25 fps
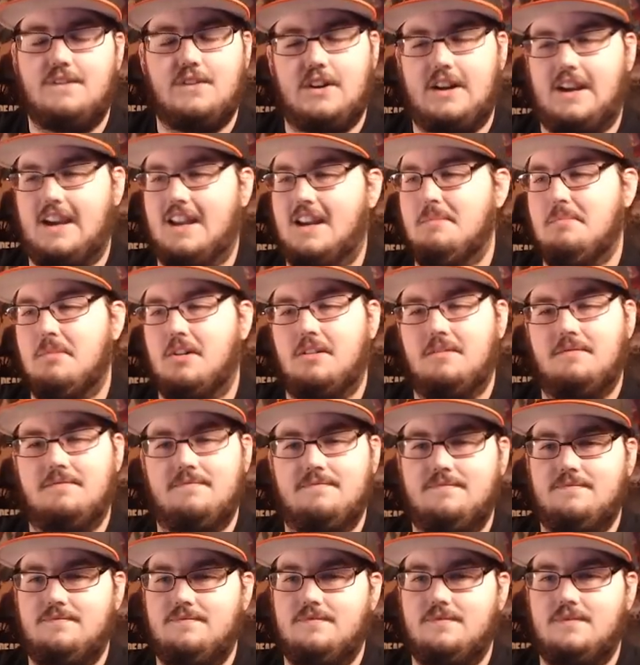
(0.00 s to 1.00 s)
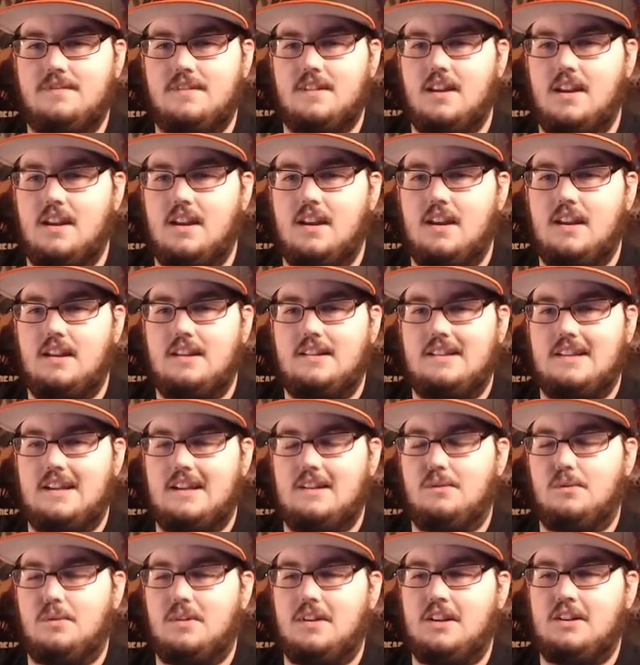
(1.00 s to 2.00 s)
Forgettable.
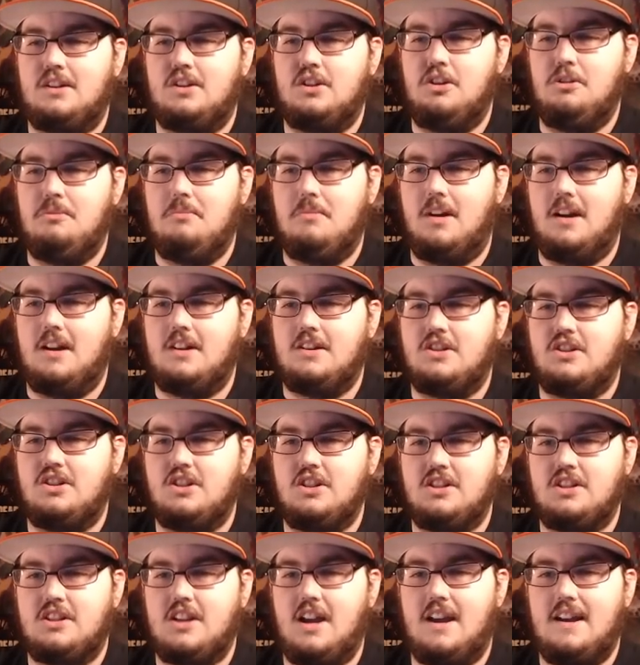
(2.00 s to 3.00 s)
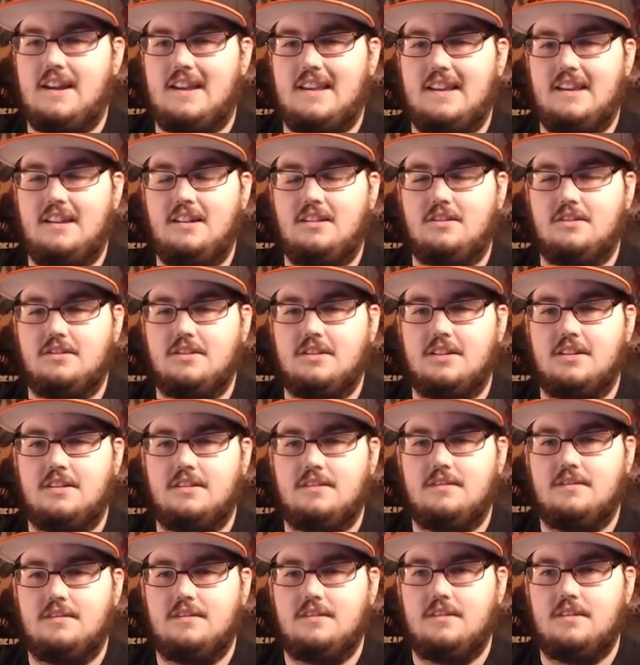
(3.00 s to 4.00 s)
Didn't really do much, just got killed.
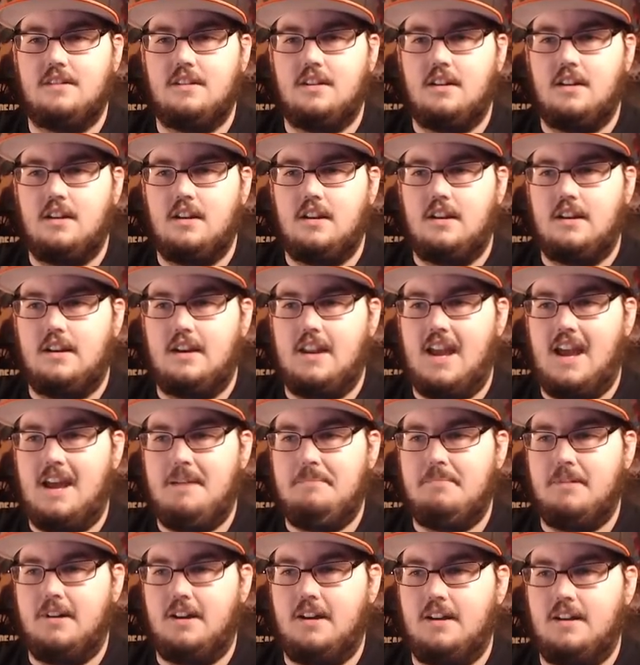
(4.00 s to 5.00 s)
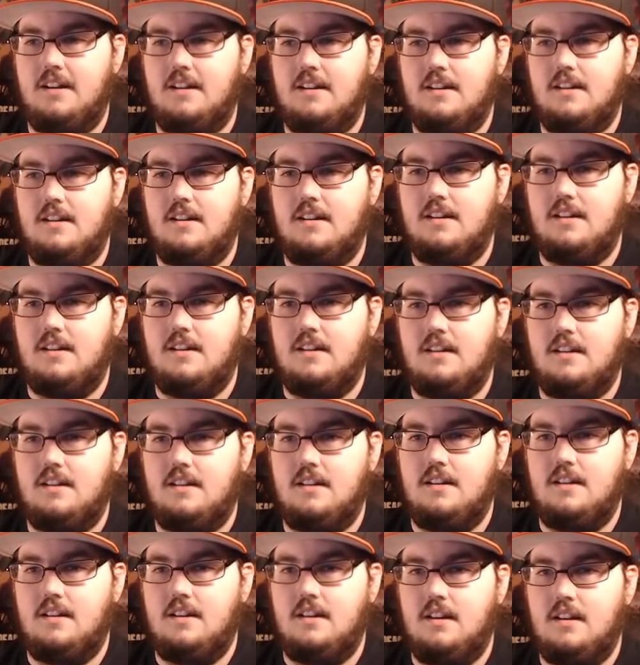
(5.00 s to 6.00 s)
Nappa.
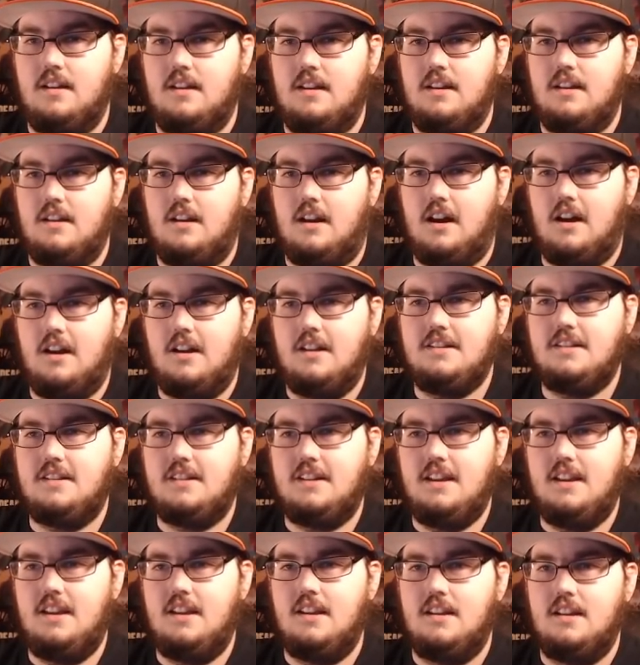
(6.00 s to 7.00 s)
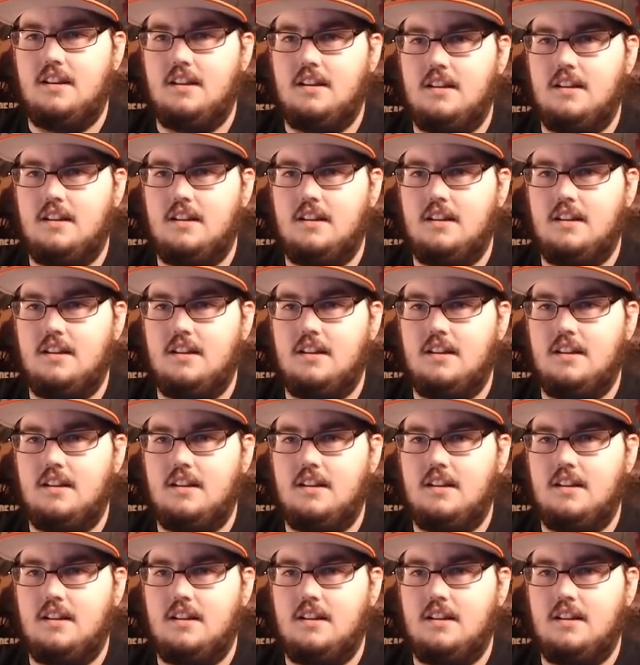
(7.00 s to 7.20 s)
Honestly?